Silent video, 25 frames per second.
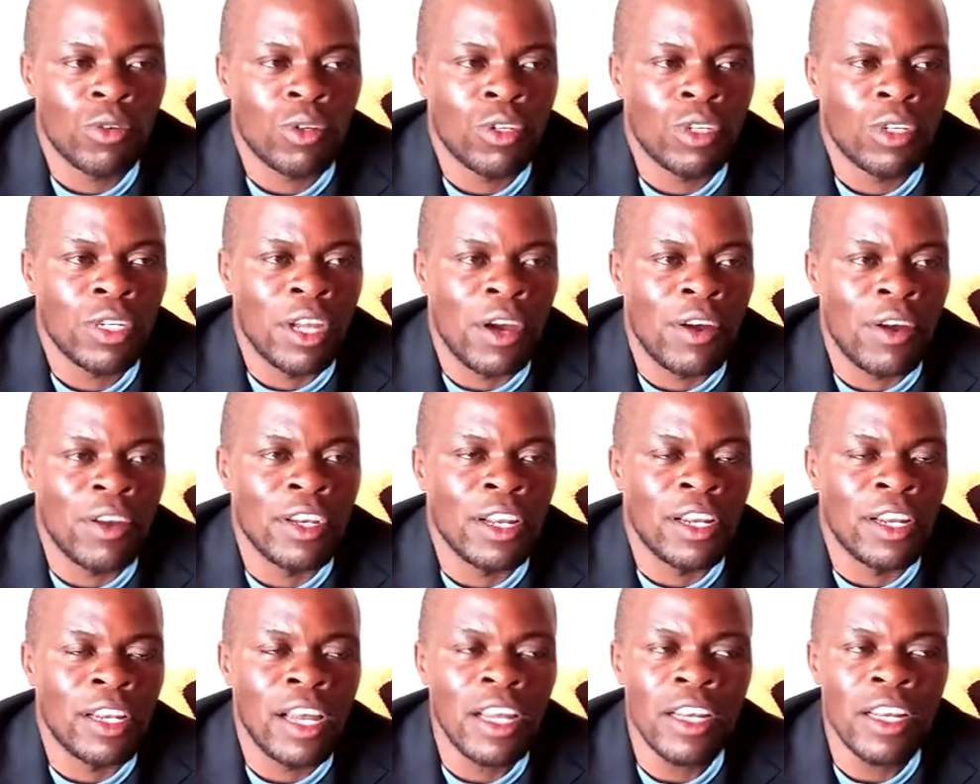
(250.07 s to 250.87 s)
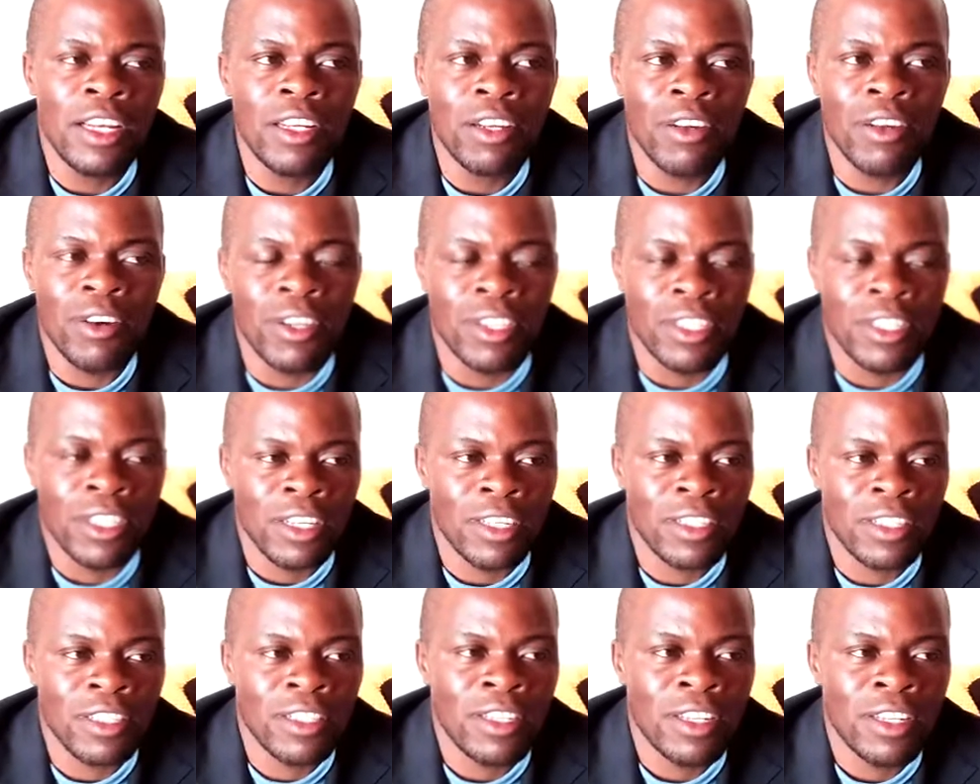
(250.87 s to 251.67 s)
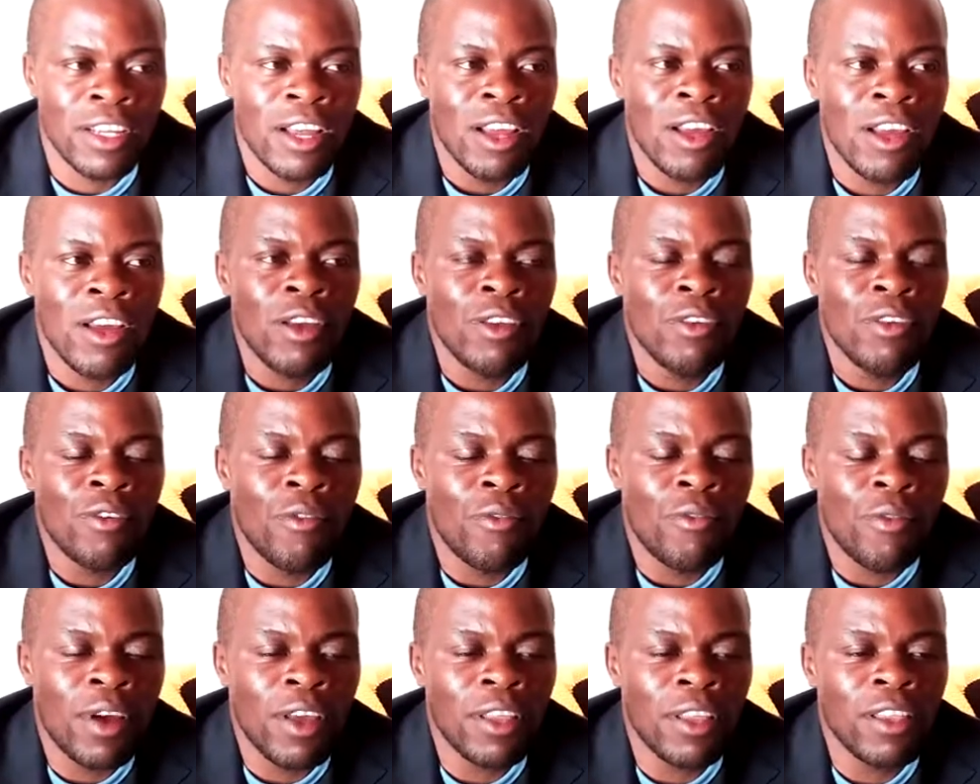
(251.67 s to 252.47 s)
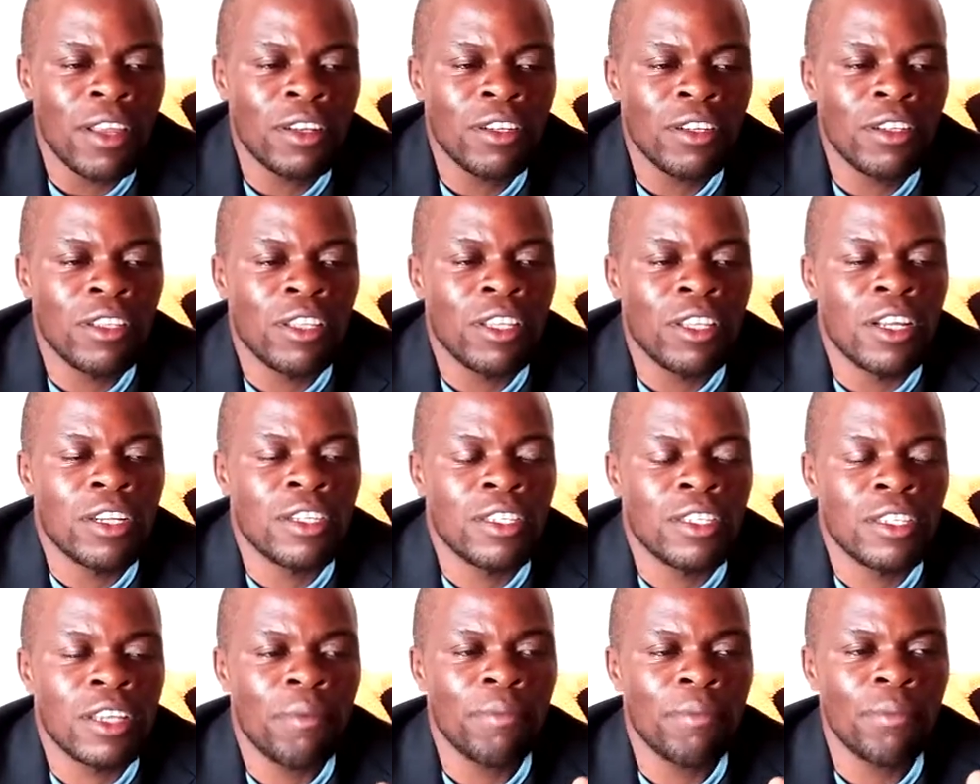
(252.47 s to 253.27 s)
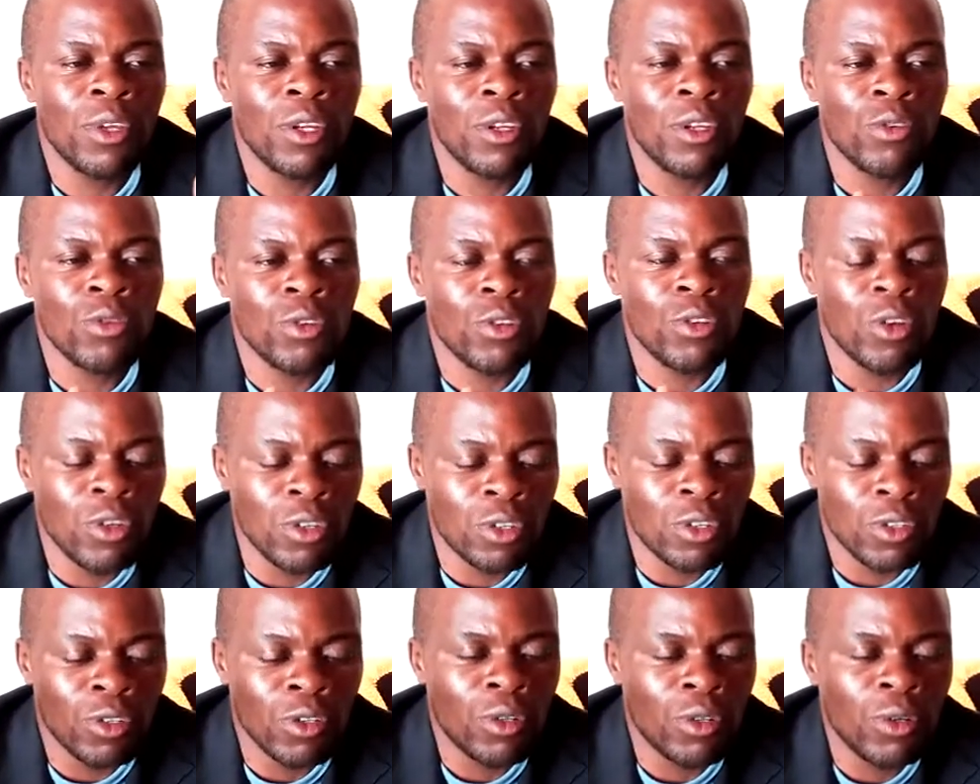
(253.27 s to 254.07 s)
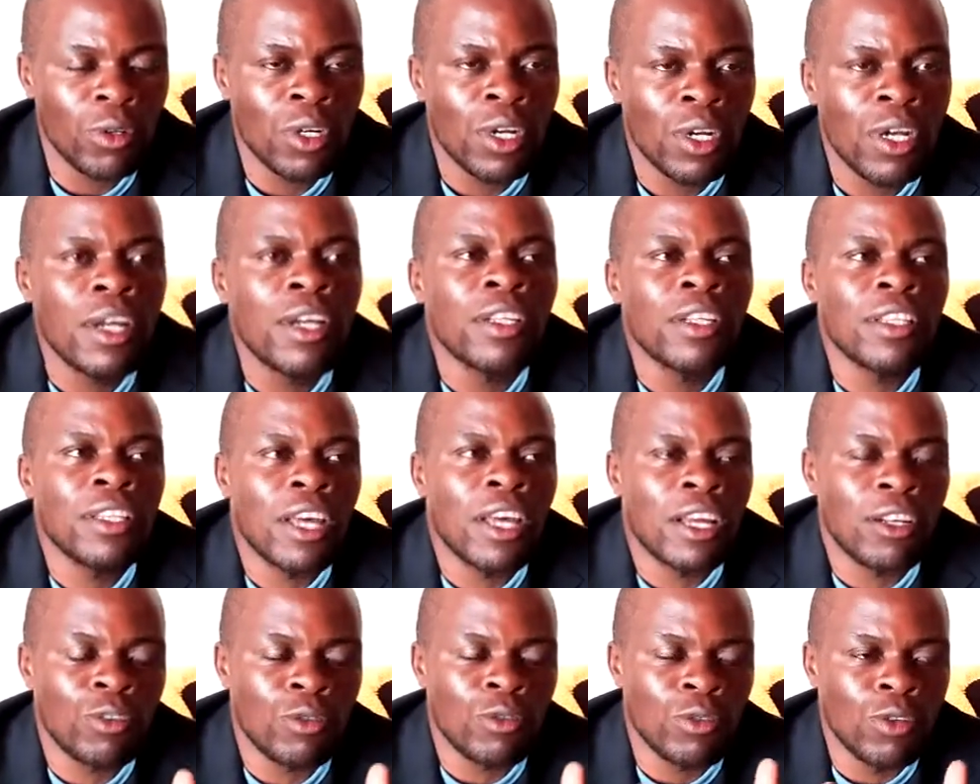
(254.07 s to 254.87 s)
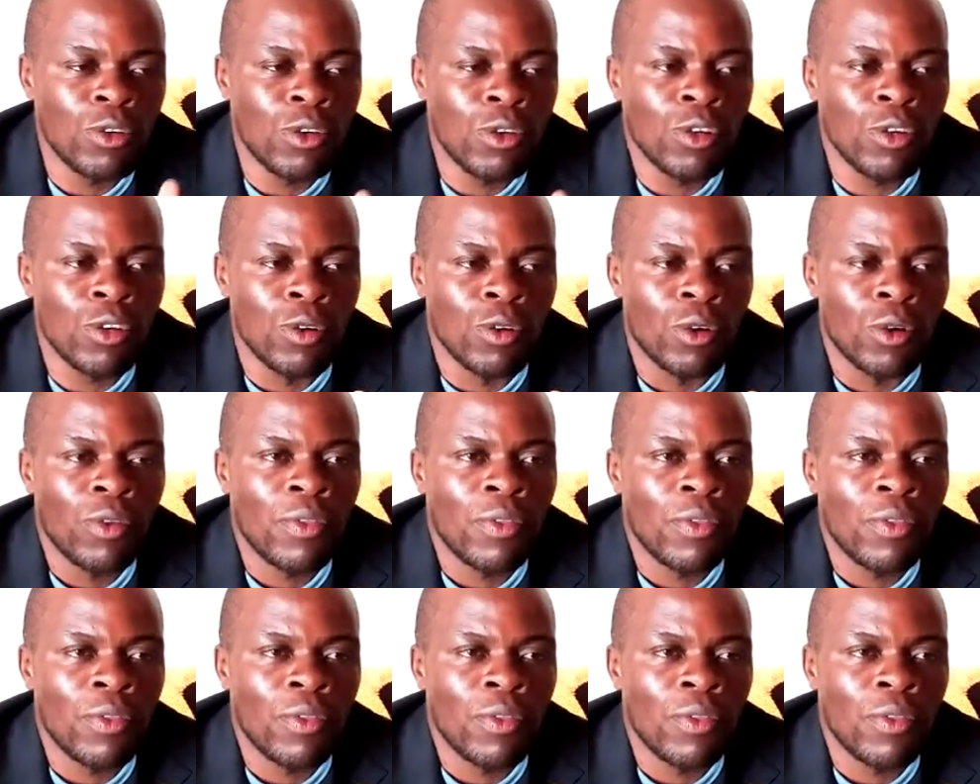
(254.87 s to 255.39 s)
Now, in a learning context, you find that there is something you don't know that you don't know.